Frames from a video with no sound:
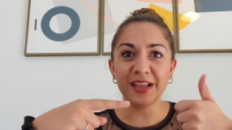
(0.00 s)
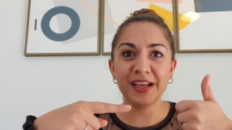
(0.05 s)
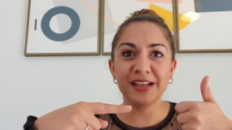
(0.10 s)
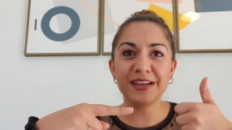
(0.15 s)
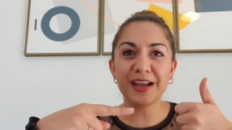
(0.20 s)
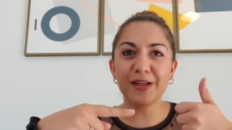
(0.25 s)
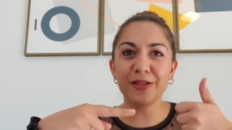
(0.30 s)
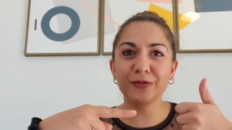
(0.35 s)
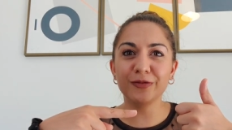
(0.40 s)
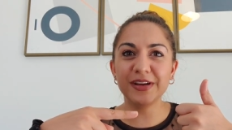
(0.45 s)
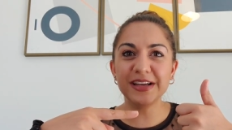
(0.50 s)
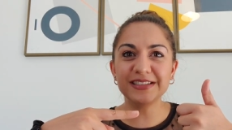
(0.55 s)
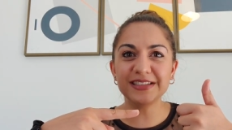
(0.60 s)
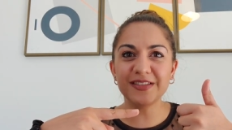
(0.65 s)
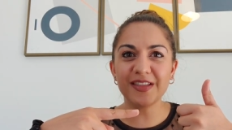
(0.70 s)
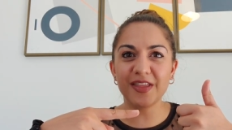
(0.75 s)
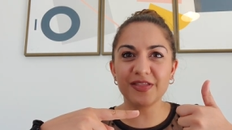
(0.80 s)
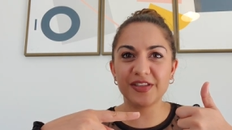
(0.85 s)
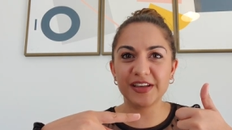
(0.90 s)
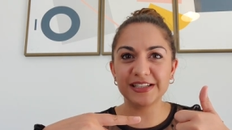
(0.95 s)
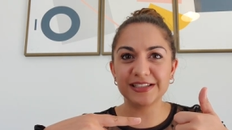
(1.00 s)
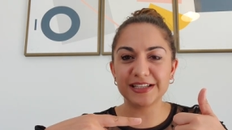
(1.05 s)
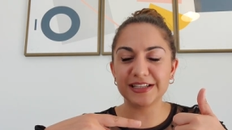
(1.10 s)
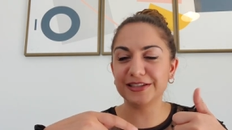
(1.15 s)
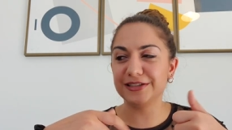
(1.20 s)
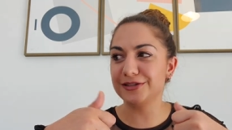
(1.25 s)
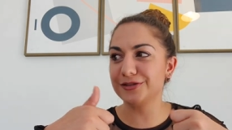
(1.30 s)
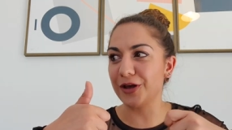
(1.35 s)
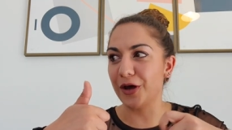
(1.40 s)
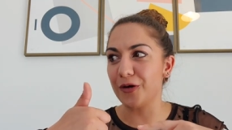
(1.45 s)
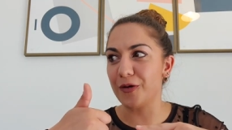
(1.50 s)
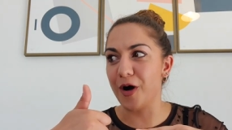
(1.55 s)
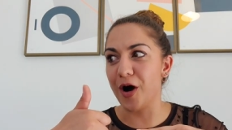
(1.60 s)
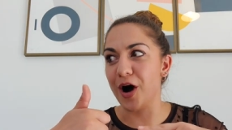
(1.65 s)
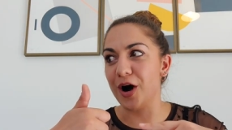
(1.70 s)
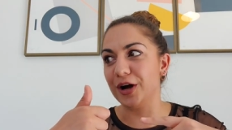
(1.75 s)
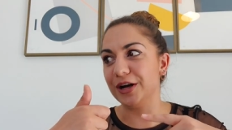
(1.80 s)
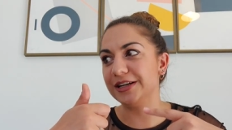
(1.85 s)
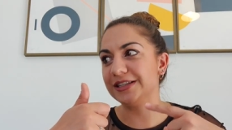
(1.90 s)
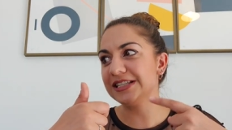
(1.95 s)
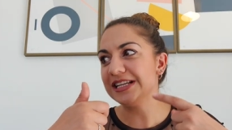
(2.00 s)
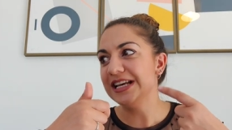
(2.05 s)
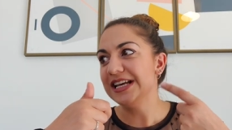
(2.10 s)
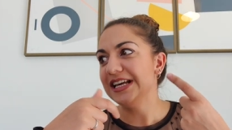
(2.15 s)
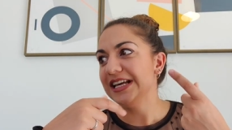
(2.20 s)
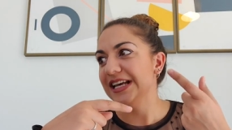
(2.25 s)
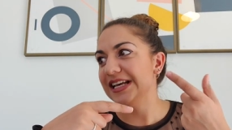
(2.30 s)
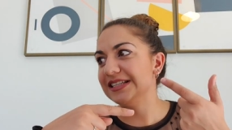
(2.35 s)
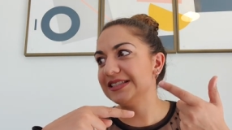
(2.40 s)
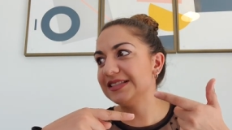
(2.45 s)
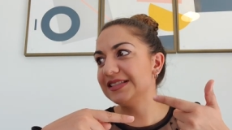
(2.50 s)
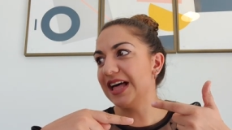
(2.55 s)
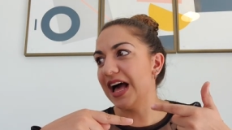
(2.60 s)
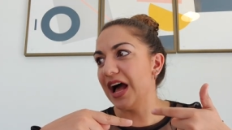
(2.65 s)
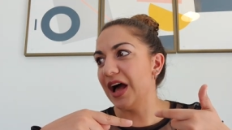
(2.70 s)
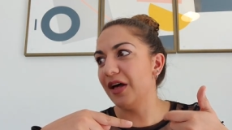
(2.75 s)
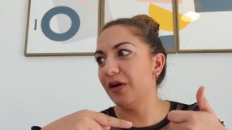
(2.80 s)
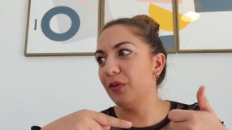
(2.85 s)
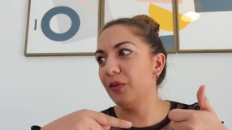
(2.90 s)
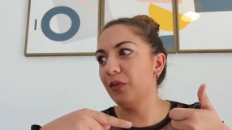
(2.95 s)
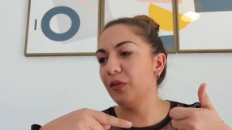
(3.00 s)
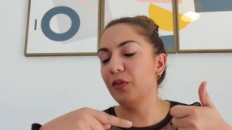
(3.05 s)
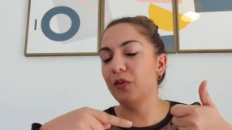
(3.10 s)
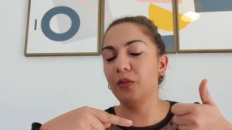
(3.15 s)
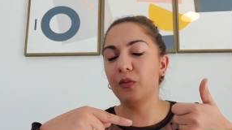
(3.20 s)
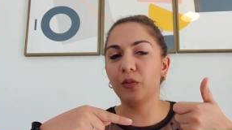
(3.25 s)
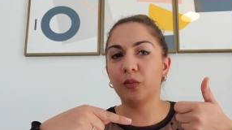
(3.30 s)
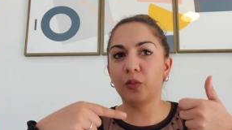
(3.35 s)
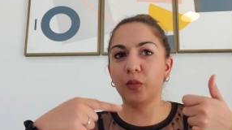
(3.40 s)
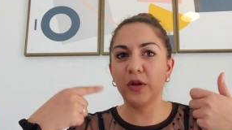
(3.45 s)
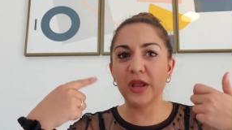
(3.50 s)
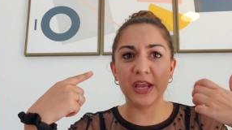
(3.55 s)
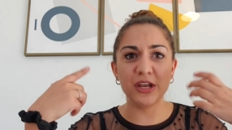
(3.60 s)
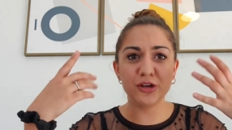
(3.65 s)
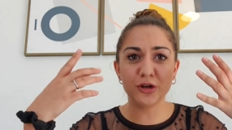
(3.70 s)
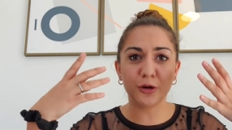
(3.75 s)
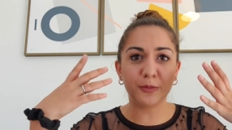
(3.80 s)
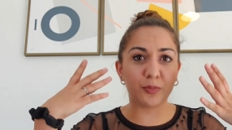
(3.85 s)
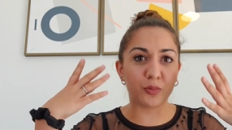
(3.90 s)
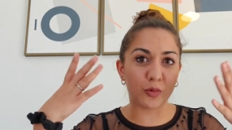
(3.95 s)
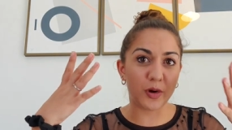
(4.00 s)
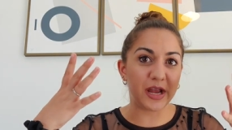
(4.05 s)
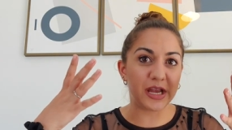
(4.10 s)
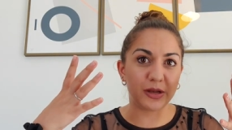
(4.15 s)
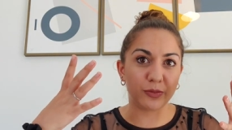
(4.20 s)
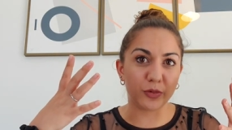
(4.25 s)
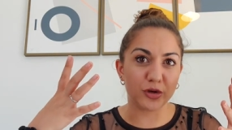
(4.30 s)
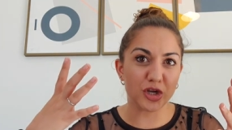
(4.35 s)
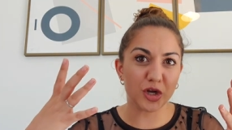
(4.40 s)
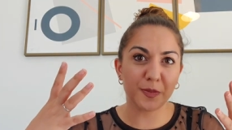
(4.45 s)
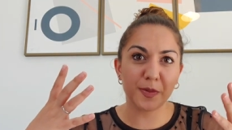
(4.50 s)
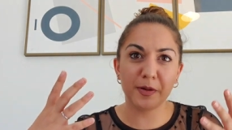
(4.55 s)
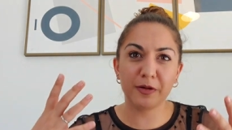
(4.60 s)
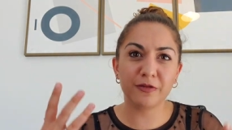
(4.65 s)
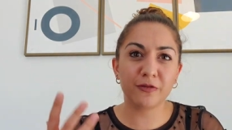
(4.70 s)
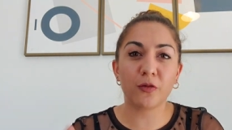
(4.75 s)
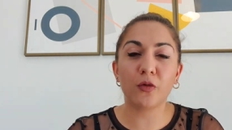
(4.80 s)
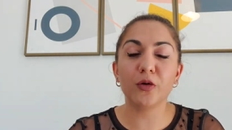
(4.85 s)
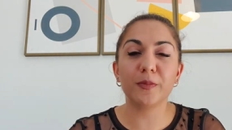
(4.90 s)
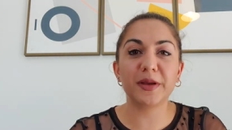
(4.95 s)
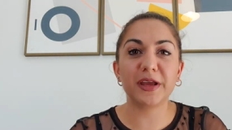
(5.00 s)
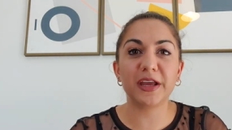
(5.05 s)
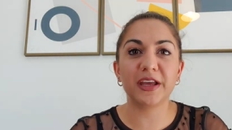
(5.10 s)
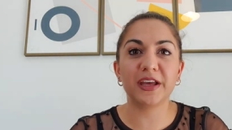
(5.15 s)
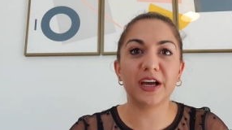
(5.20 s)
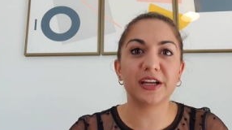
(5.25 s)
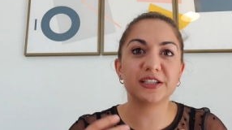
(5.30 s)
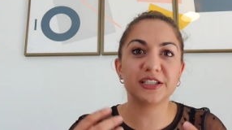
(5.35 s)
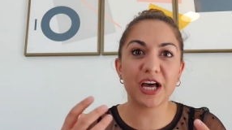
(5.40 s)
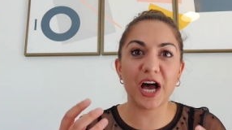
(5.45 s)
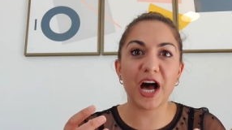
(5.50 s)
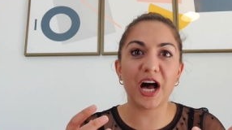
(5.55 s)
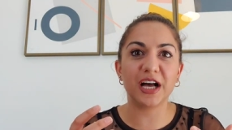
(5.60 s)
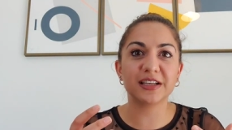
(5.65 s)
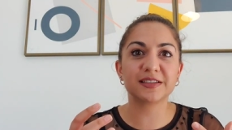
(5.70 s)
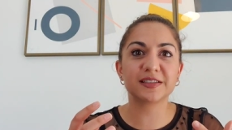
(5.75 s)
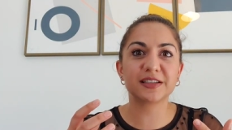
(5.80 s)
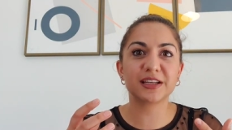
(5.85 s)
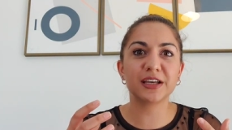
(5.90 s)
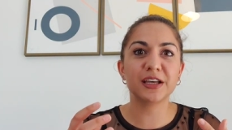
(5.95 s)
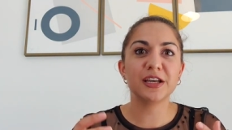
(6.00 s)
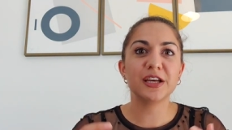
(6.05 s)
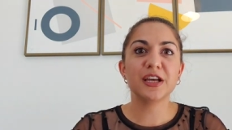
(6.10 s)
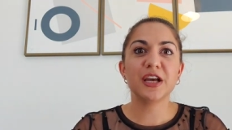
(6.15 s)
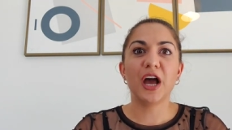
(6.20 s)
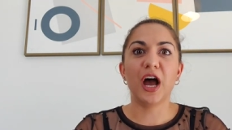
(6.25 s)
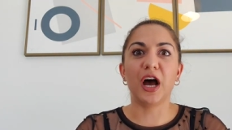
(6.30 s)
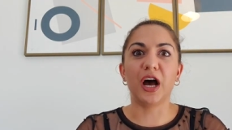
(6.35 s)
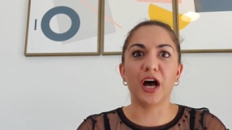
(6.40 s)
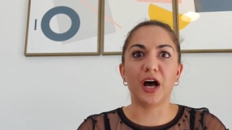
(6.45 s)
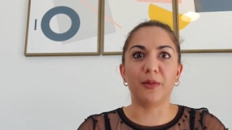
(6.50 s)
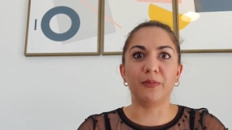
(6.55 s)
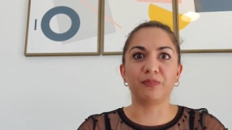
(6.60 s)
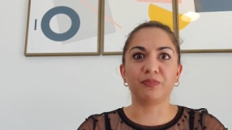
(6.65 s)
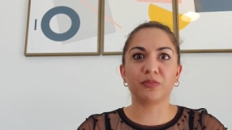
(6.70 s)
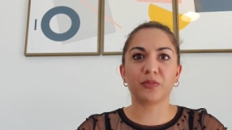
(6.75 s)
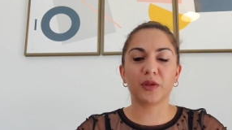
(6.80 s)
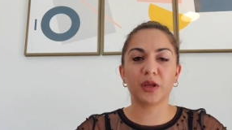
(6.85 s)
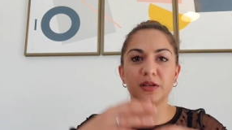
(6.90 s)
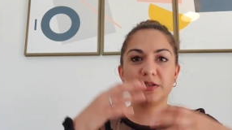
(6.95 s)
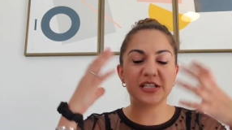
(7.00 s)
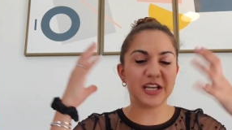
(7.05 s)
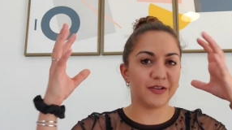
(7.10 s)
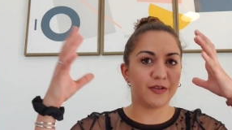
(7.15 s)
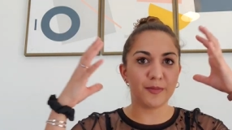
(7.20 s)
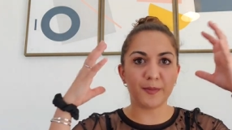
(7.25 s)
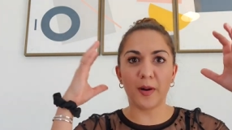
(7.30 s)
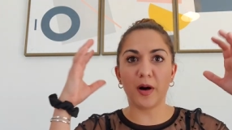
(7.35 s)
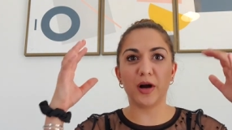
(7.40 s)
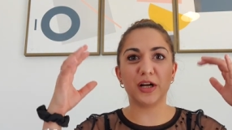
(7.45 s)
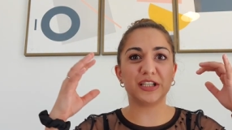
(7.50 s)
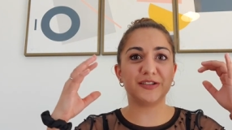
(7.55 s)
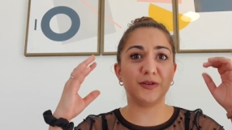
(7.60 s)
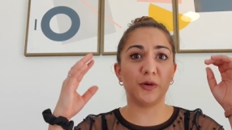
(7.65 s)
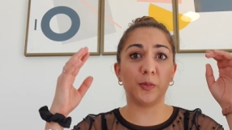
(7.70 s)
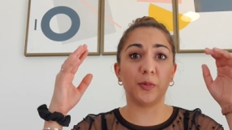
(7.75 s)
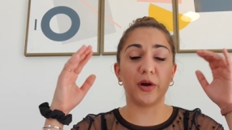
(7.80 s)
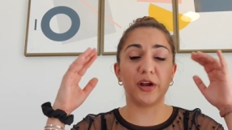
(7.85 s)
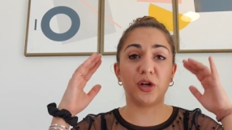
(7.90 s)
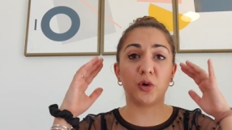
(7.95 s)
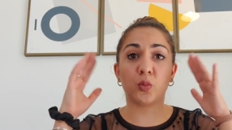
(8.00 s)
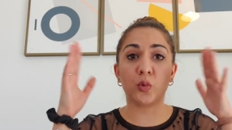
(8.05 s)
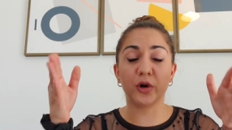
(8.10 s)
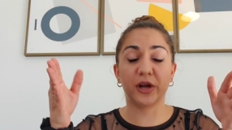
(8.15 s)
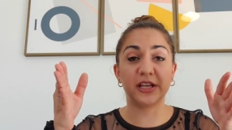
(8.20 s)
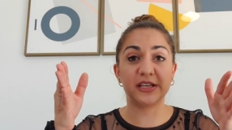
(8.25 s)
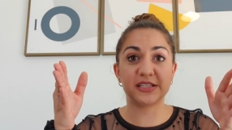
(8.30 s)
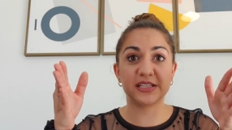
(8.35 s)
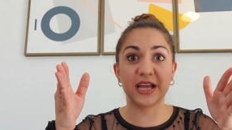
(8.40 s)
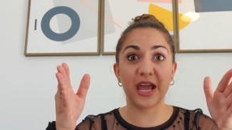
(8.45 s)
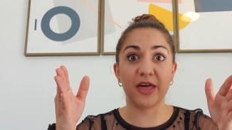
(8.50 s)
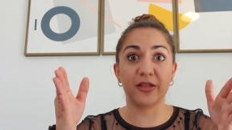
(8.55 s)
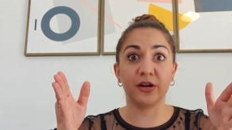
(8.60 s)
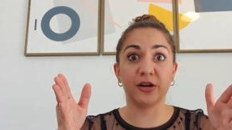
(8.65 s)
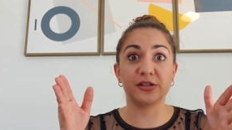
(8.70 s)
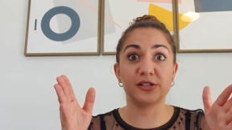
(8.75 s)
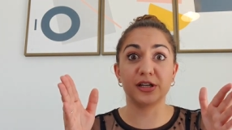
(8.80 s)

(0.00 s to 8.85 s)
Now the reason that this is so hard is that in your brain, when you're performing a task, um, different parts of your brain are working together